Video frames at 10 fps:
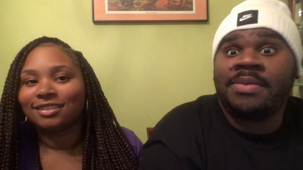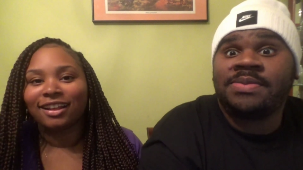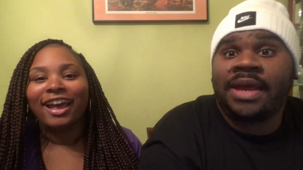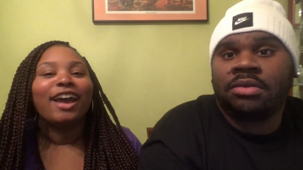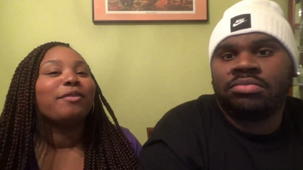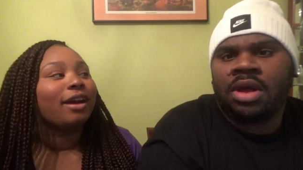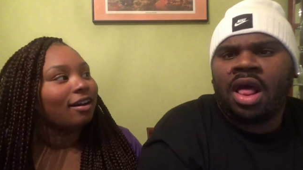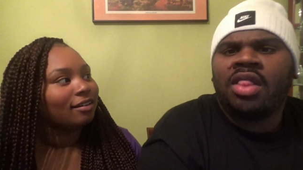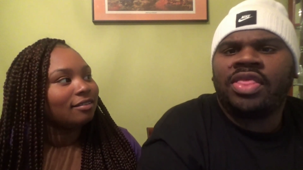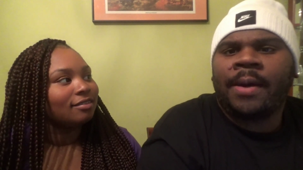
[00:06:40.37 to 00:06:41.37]
Speaker 1: is Mike. And we
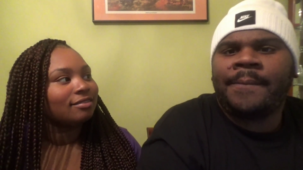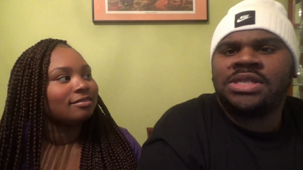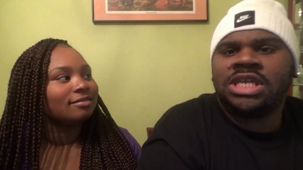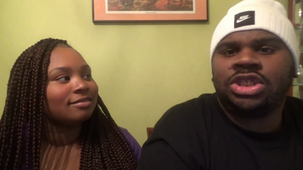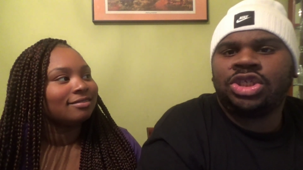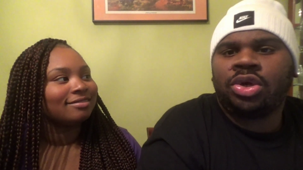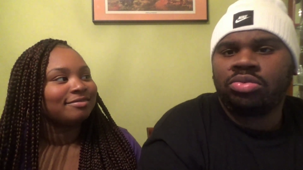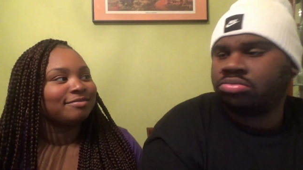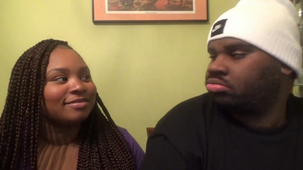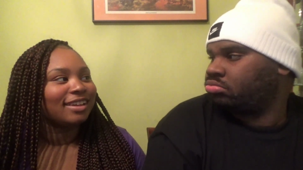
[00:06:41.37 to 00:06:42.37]
are. The
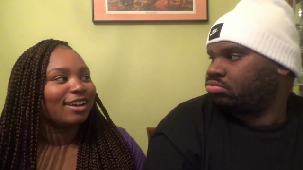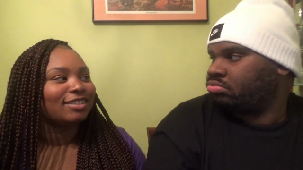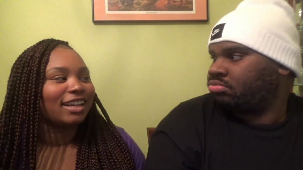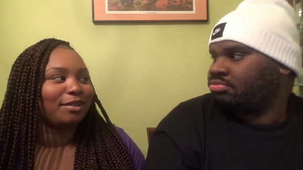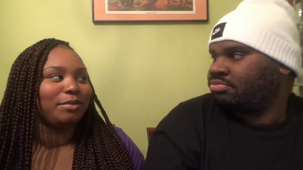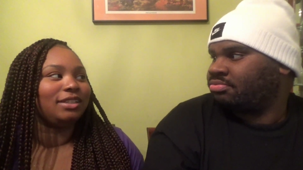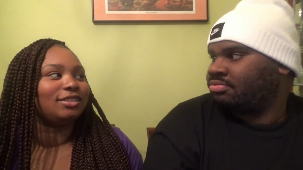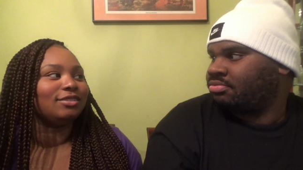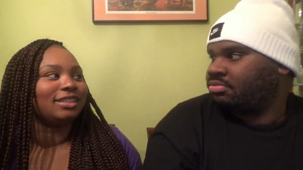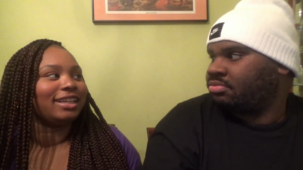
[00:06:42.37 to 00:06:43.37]
potential.
Speaker 2: I was trying to
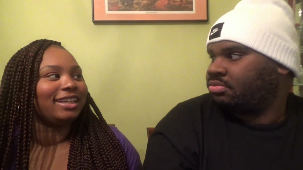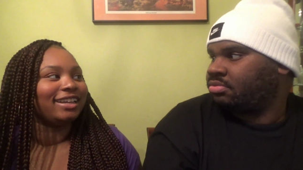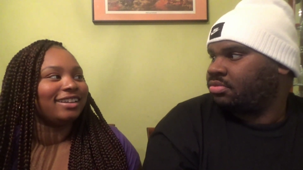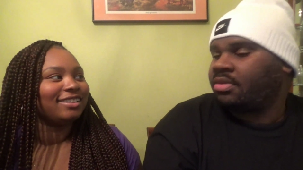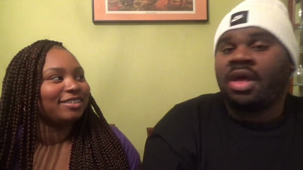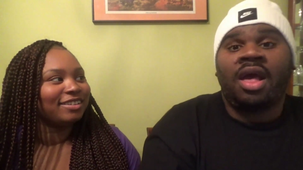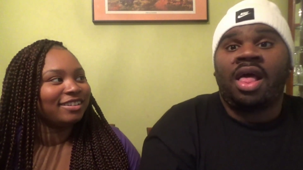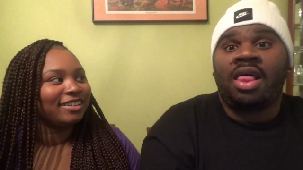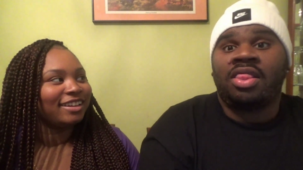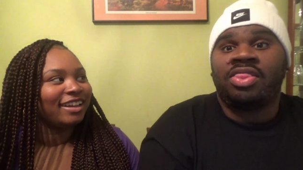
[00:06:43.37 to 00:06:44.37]
beat you. Say it again.
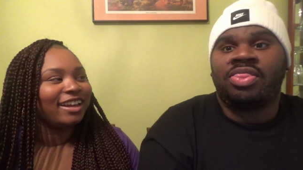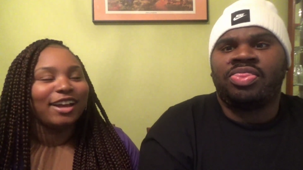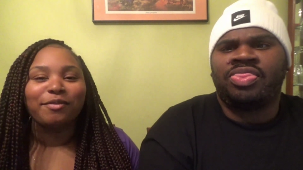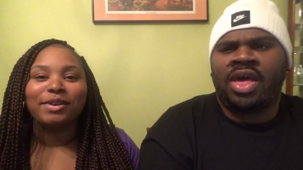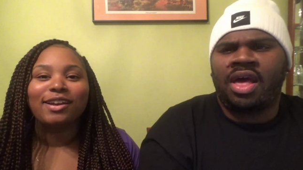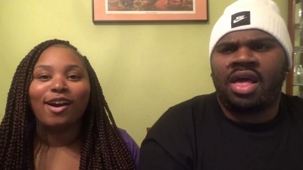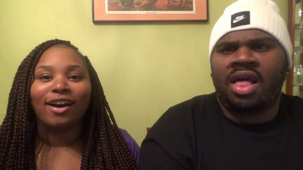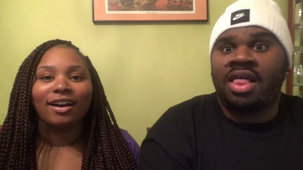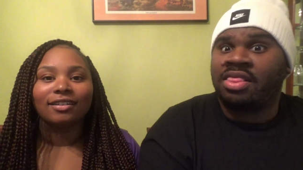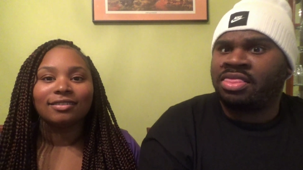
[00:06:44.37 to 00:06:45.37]
And the, we
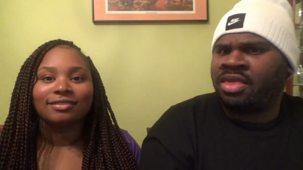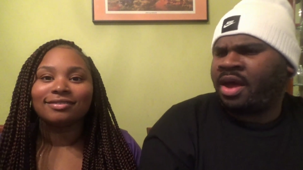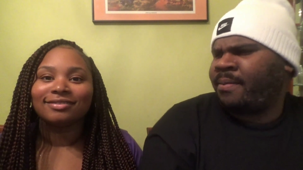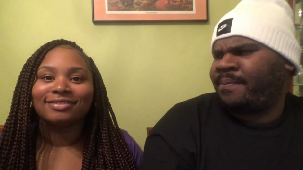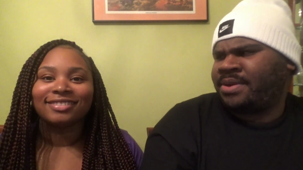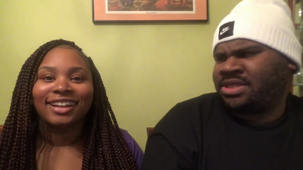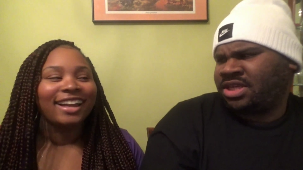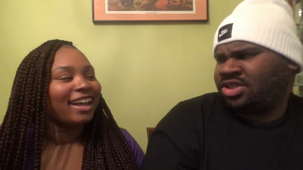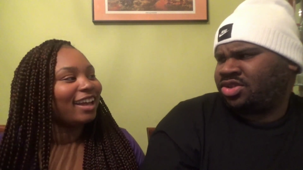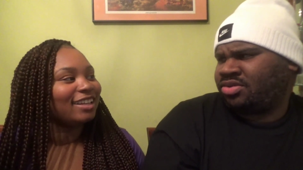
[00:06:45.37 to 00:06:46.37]
are.
Speaker 1: The
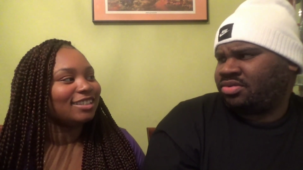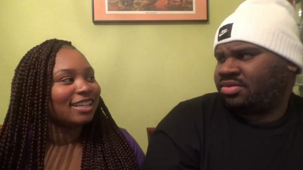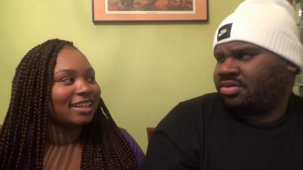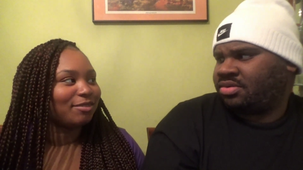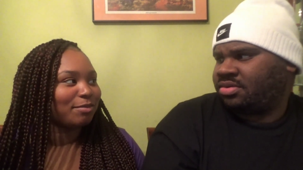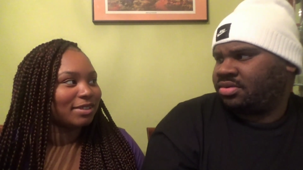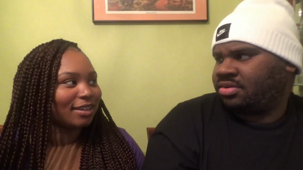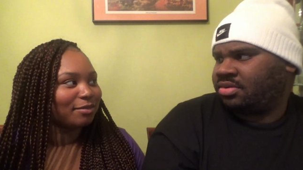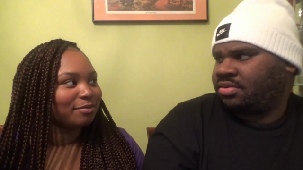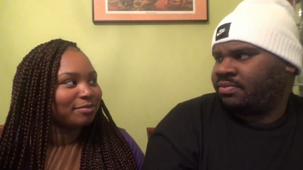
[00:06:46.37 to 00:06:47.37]
potential.
Speaker 2: And say it one more time.